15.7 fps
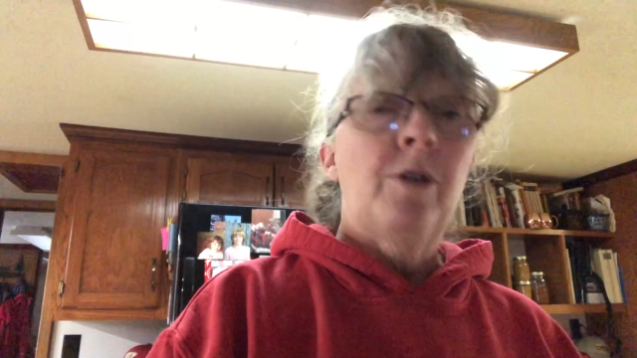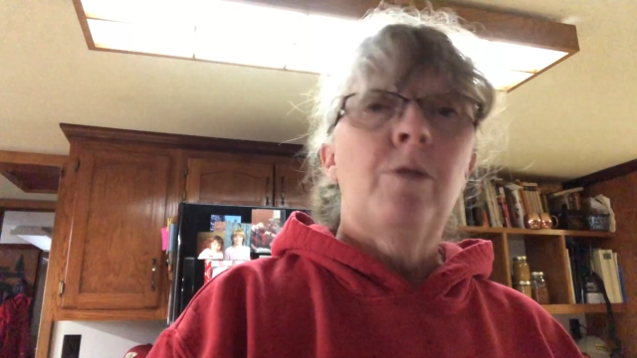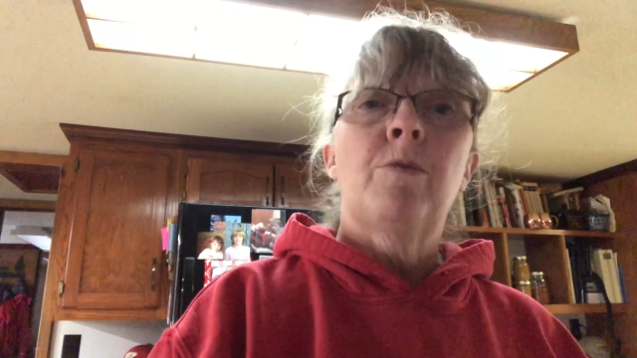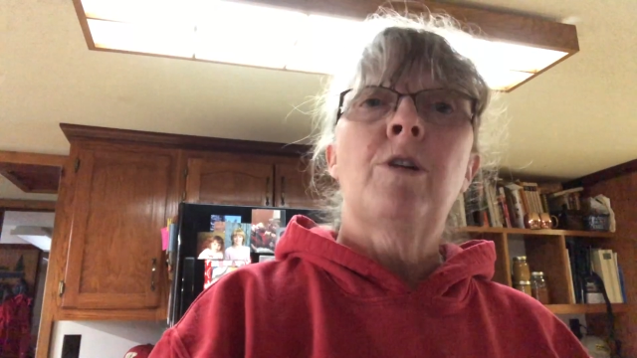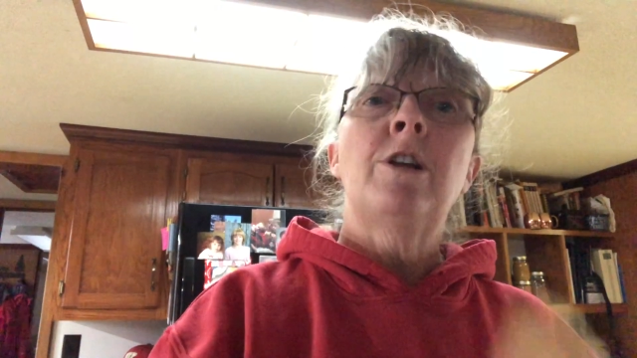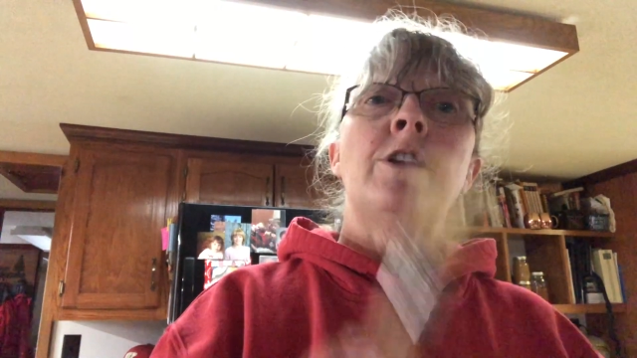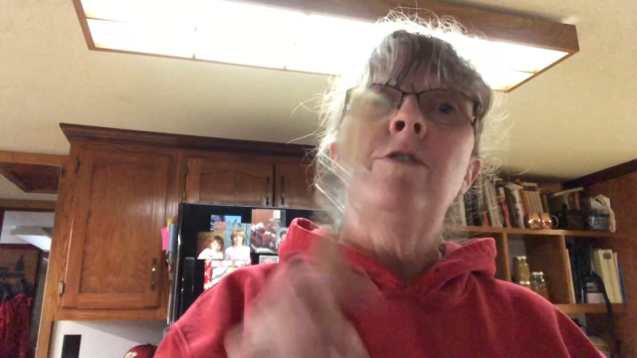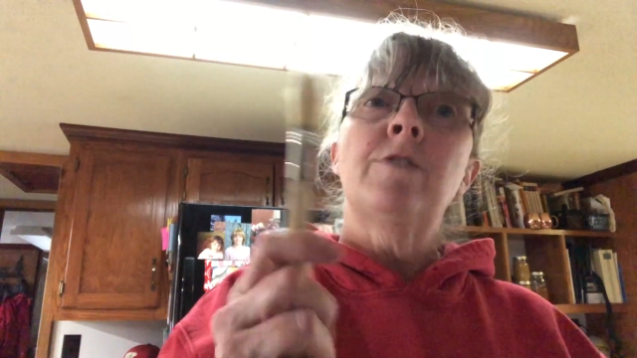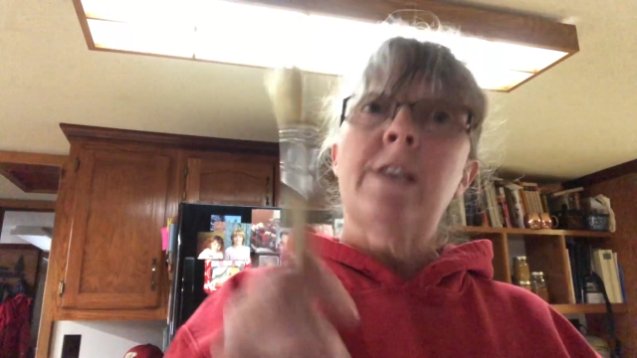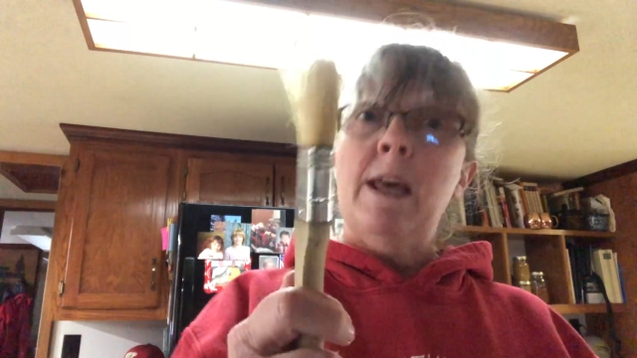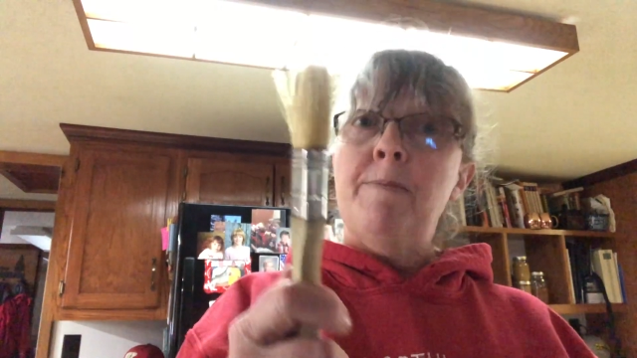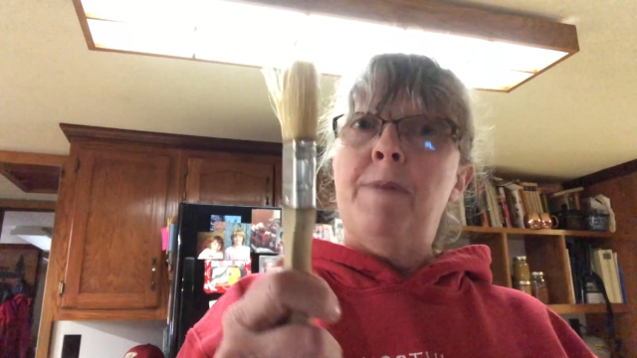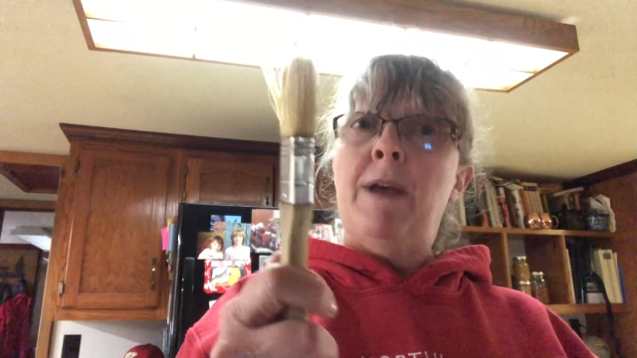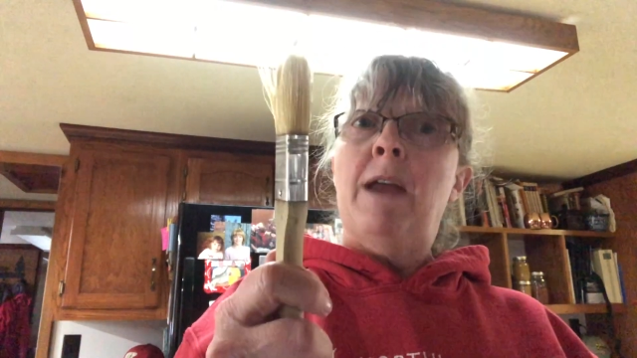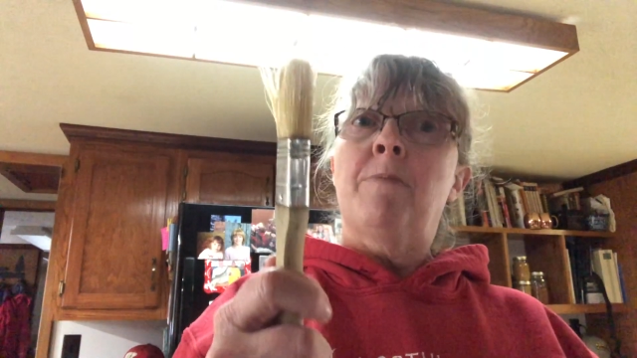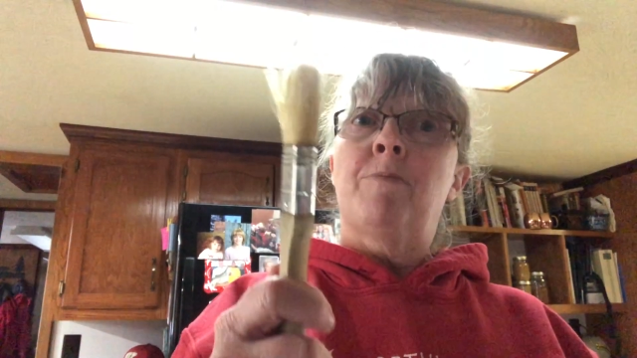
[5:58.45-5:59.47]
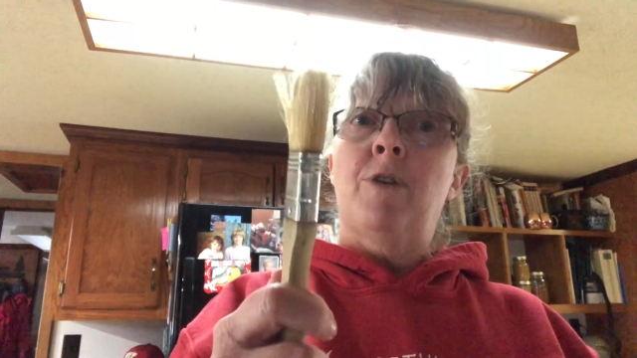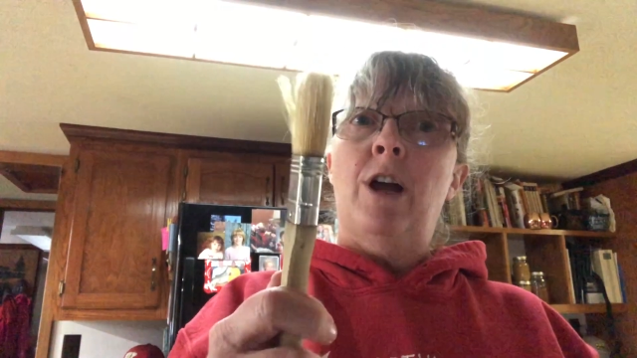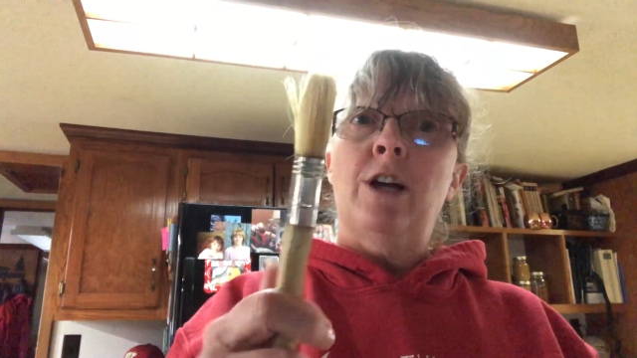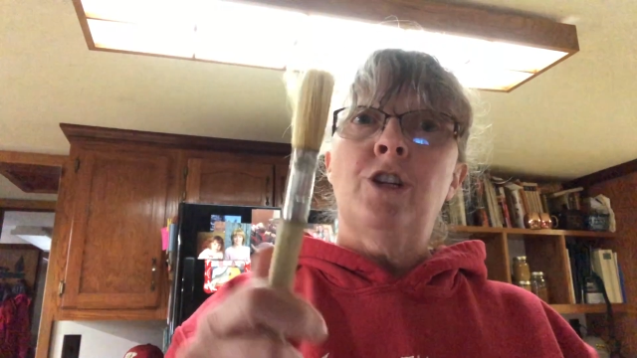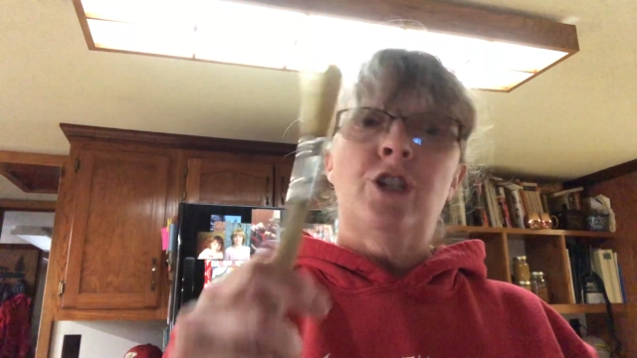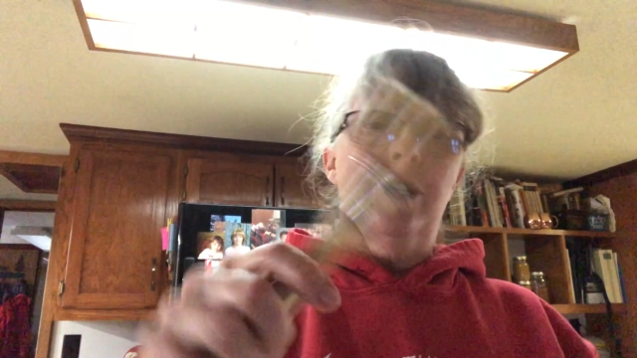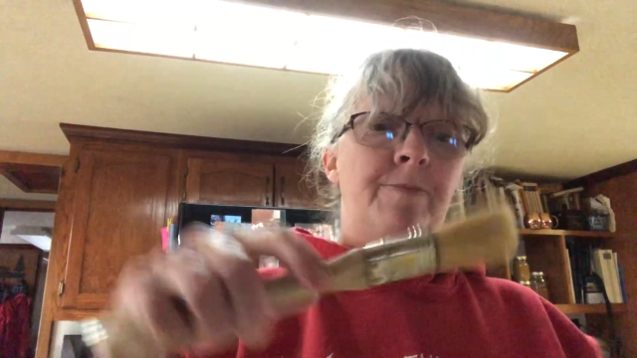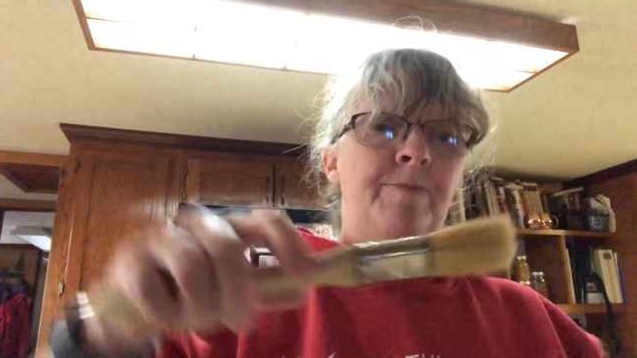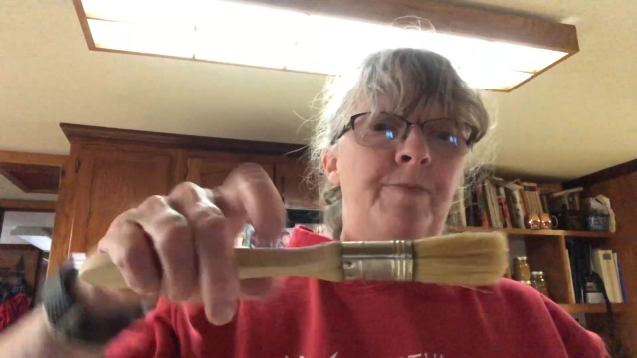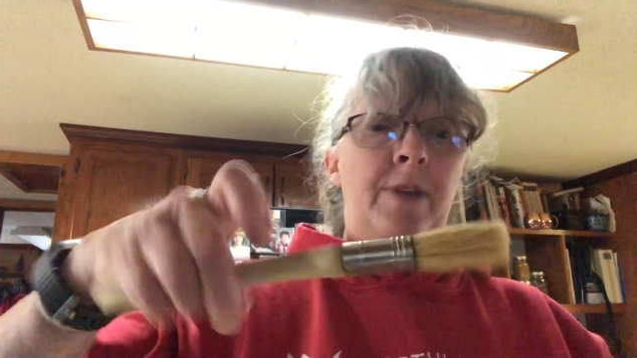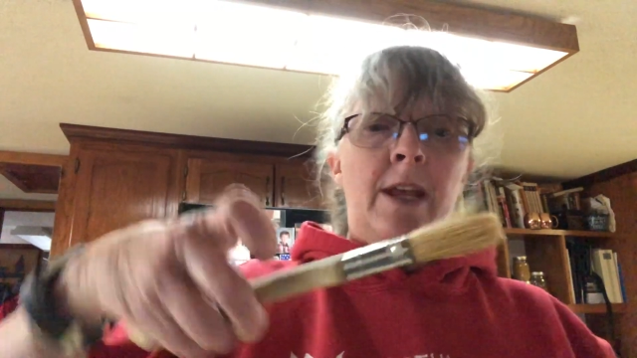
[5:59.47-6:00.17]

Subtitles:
We're gonna use that paintbrush